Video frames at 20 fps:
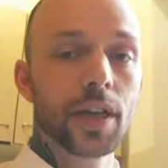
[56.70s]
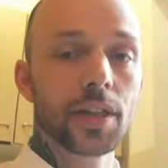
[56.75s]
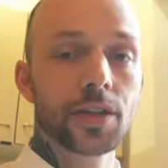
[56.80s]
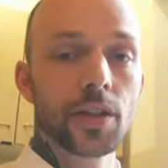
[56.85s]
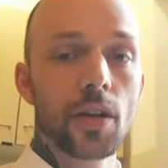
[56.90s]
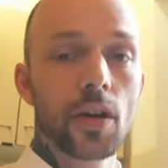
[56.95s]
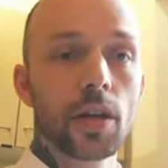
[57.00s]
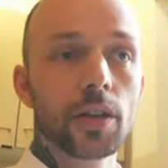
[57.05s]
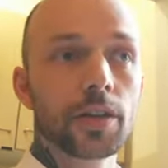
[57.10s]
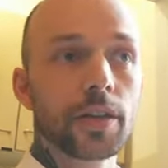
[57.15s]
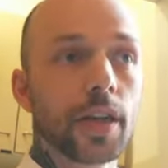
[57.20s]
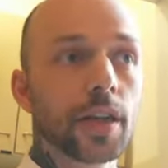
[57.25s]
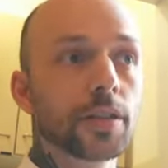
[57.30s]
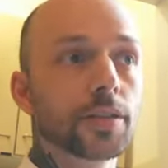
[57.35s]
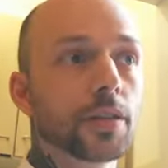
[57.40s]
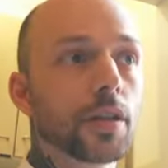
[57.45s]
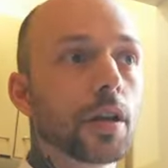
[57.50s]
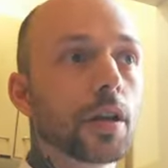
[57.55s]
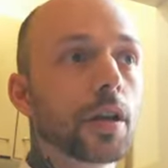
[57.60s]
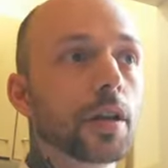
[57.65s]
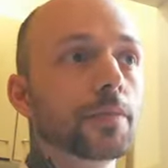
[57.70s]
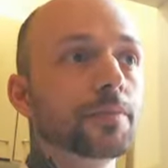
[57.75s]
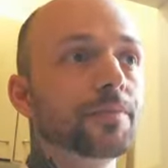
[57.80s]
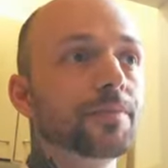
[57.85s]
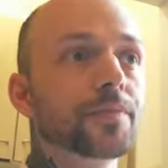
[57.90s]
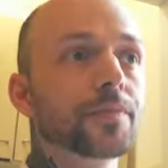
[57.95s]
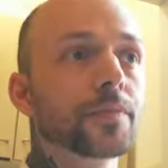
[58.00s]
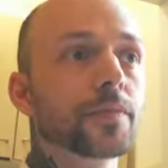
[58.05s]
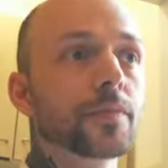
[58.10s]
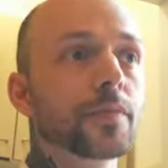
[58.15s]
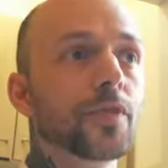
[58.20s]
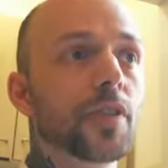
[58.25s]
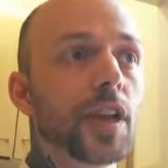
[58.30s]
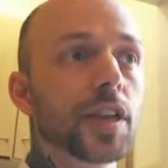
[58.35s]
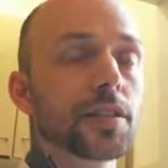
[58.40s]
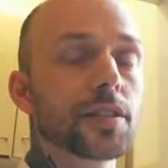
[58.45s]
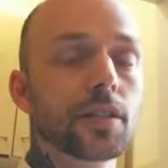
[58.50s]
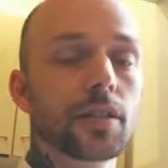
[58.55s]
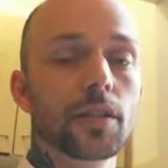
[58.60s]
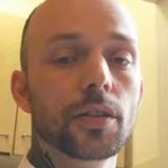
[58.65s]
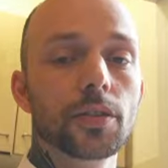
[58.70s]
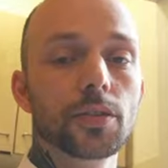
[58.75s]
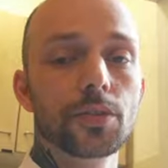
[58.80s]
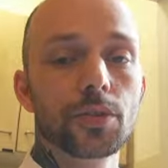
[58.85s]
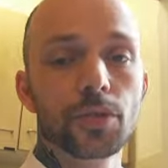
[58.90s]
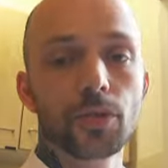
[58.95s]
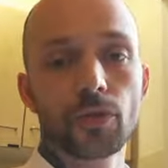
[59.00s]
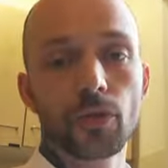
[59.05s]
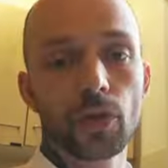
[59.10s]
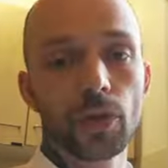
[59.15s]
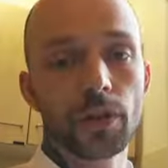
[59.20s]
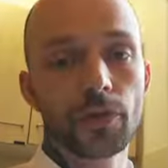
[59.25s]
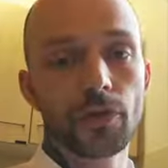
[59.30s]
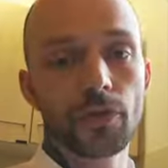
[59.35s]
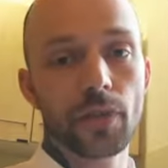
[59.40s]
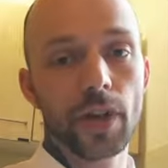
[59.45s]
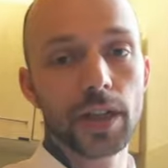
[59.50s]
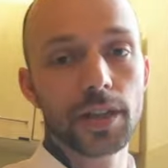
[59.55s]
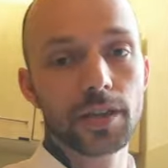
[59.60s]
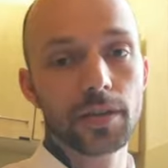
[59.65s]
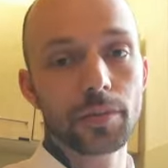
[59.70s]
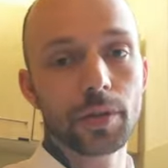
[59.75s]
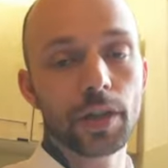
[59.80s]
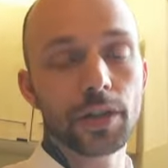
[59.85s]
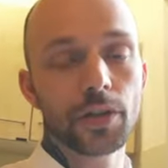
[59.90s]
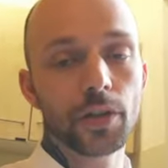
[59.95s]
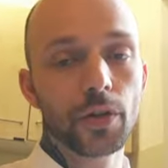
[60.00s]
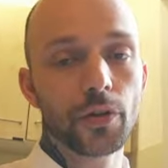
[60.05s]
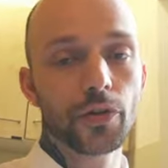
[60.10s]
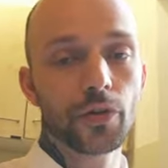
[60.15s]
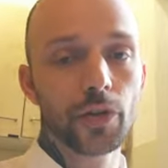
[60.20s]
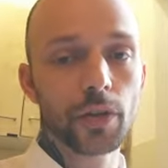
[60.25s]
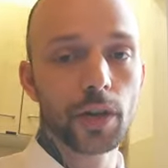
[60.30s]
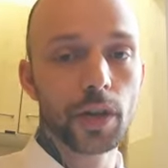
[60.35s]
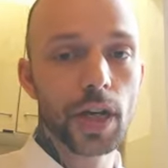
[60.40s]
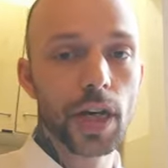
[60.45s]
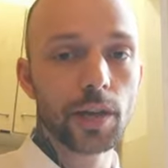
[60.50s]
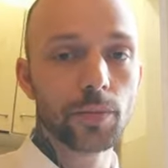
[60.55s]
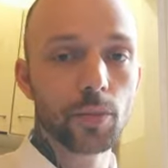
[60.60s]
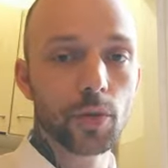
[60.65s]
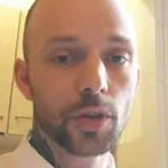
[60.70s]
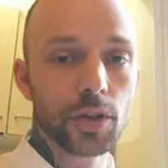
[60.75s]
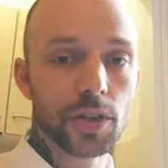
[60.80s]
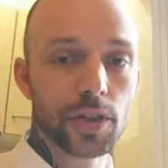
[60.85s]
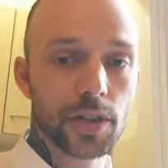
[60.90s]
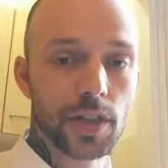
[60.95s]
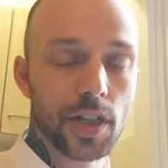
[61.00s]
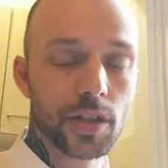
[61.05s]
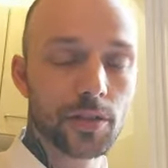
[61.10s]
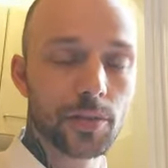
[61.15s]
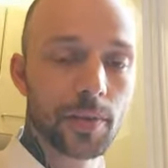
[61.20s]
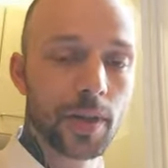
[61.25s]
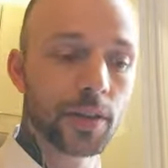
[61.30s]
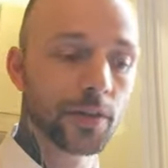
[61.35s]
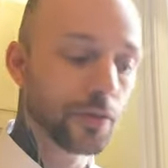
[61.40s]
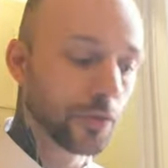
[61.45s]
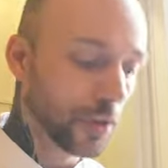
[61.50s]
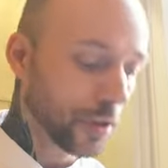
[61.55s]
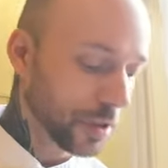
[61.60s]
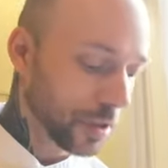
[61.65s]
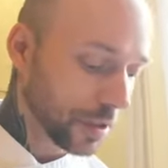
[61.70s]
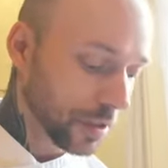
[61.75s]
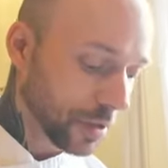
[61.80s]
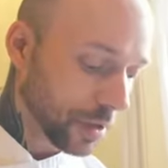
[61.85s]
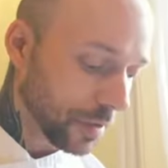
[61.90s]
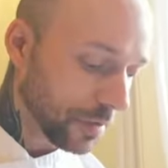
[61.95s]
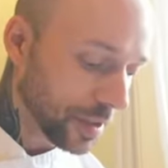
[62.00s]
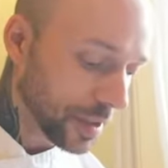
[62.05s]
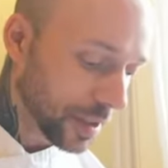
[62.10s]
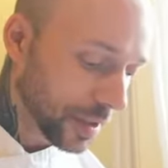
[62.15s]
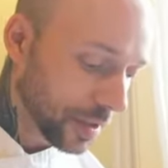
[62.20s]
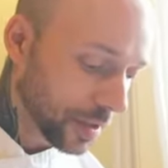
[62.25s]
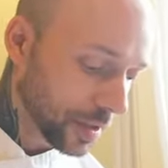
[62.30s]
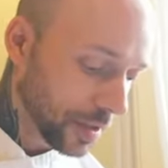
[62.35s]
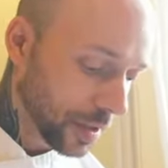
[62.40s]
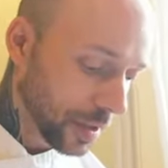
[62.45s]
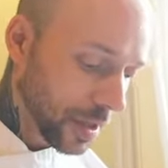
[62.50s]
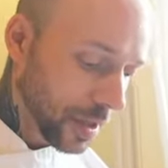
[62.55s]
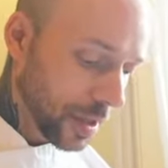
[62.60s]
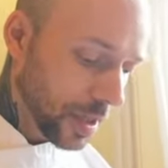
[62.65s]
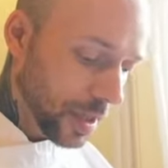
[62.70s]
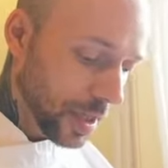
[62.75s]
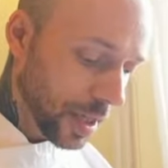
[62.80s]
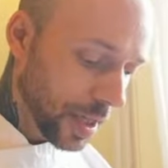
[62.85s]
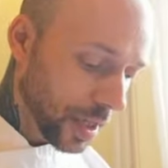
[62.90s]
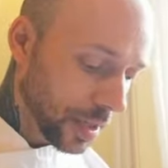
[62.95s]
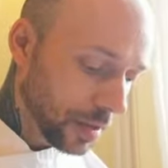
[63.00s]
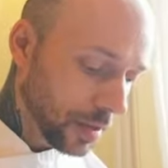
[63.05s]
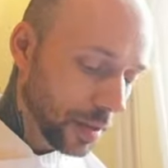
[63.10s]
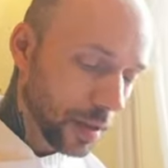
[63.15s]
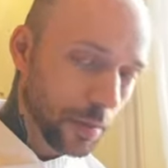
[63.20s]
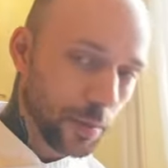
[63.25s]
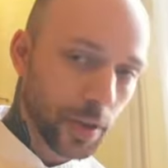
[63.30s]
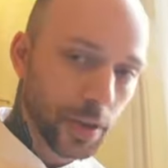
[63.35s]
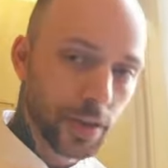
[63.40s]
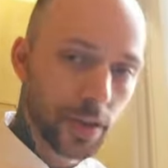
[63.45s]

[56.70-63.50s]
God, thank the for the flexibility of endpoint assessment services and my